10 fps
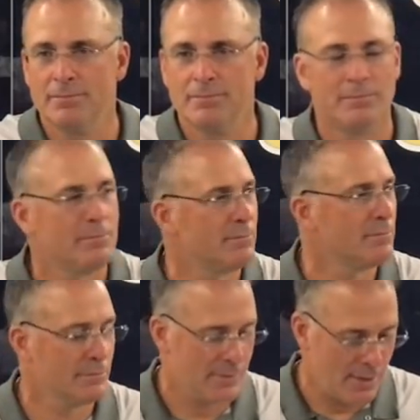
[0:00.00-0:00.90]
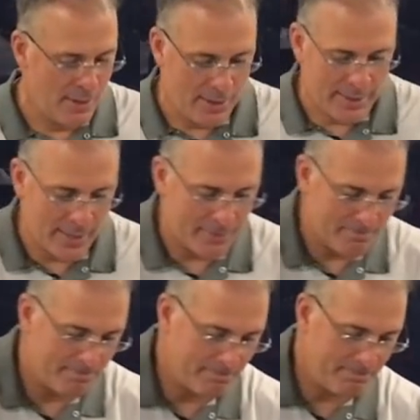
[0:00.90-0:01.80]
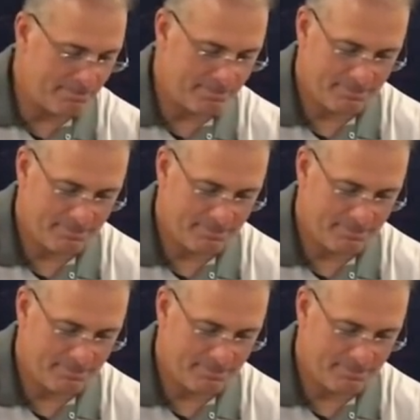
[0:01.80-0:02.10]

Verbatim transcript: Coach, thank you very much. Thank you all.